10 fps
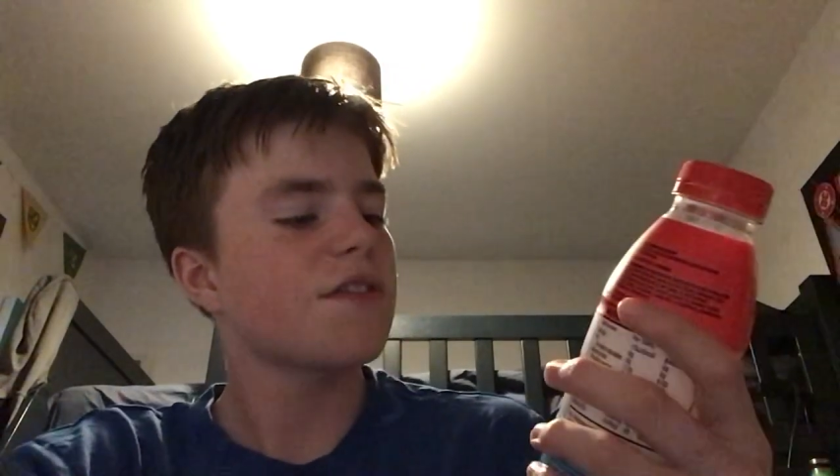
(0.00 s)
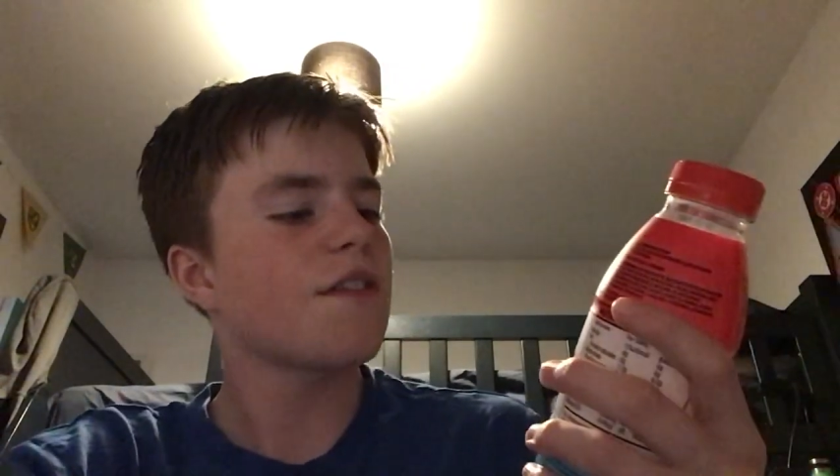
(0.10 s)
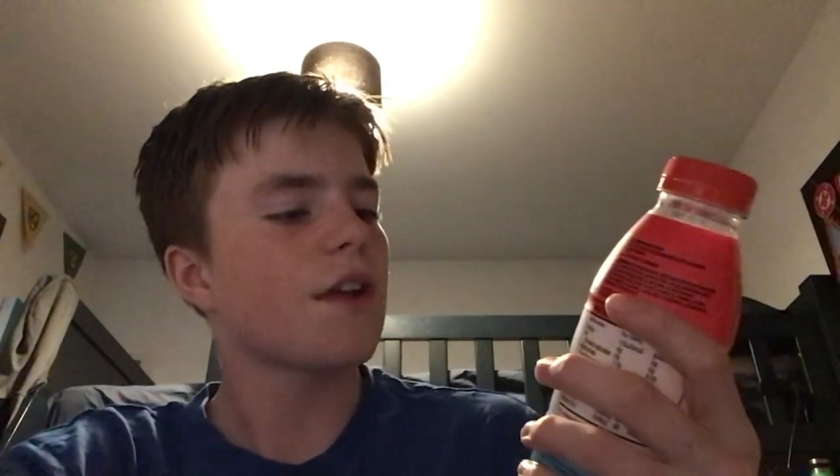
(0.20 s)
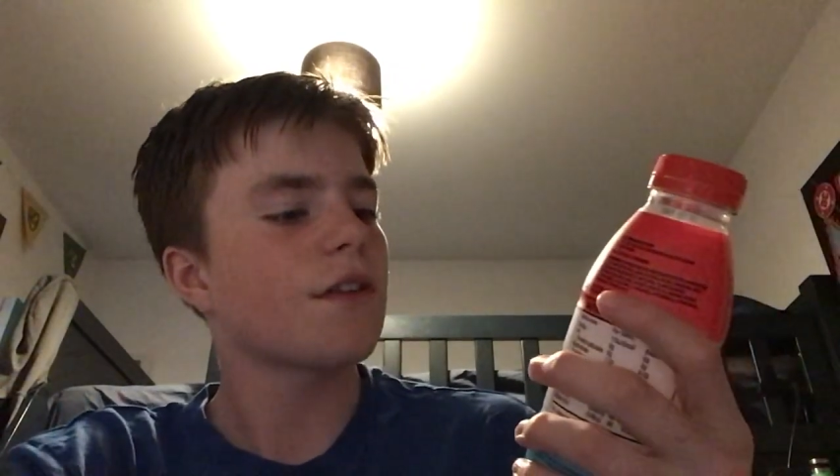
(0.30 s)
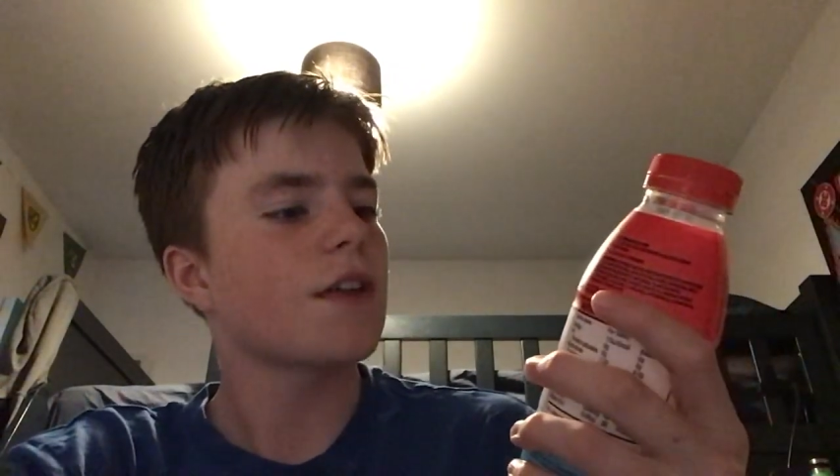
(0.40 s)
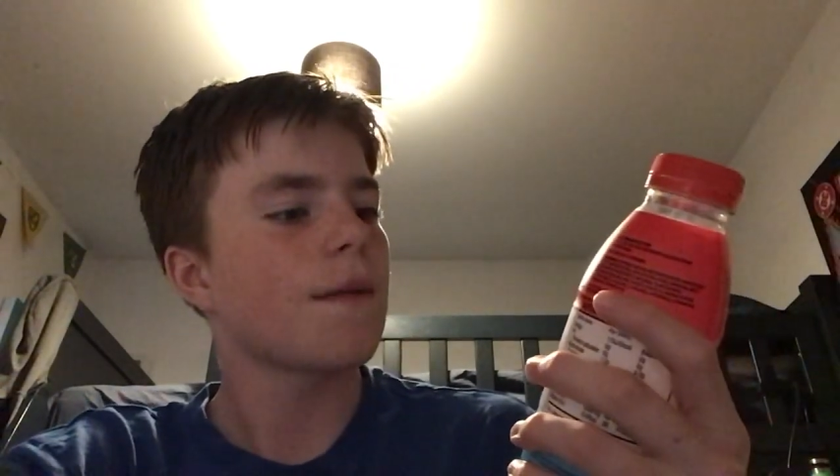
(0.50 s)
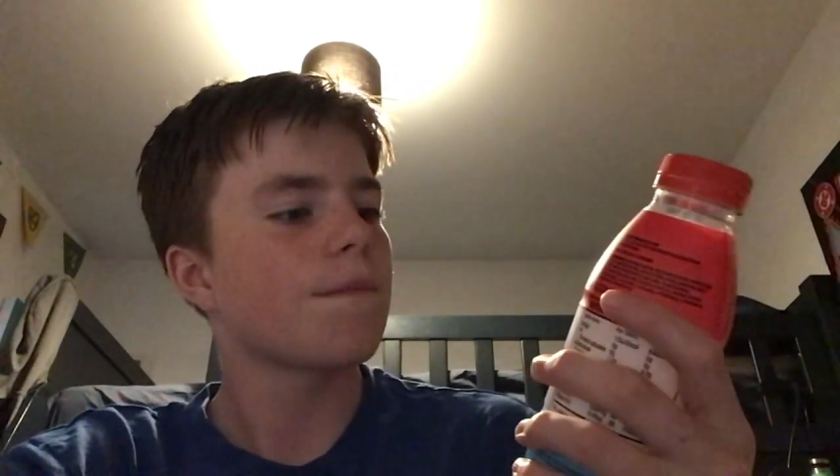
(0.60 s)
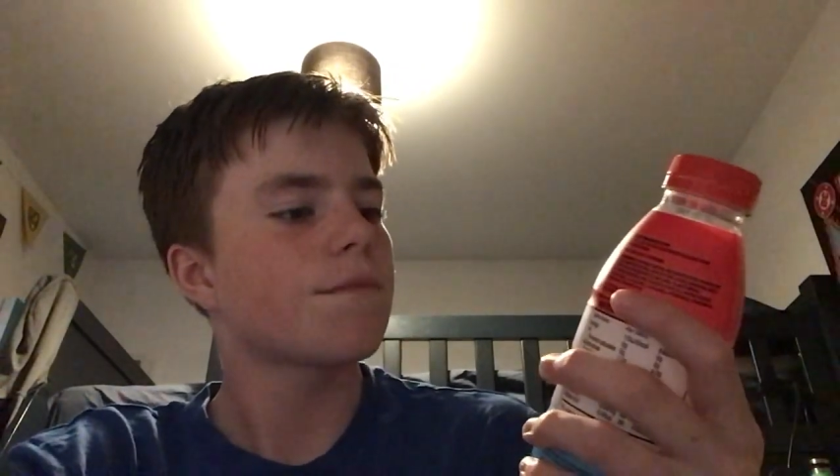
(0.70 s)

of 10.